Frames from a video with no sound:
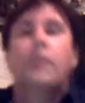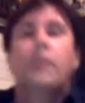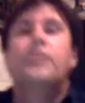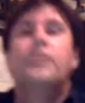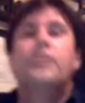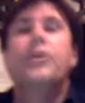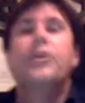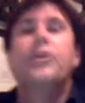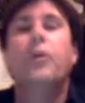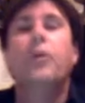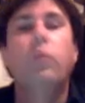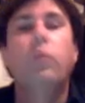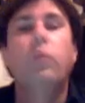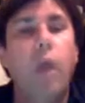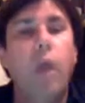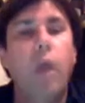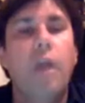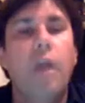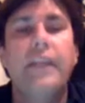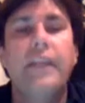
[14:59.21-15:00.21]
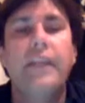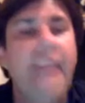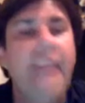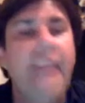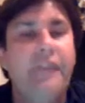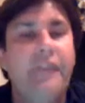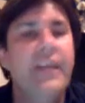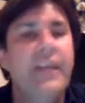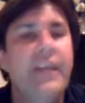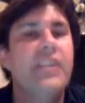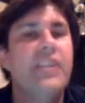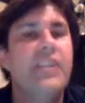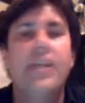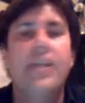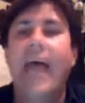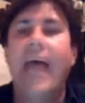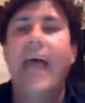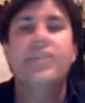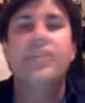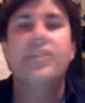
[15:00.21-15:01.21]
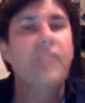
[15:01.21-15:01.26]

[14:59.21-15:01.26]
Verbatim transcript: So the word, the definition has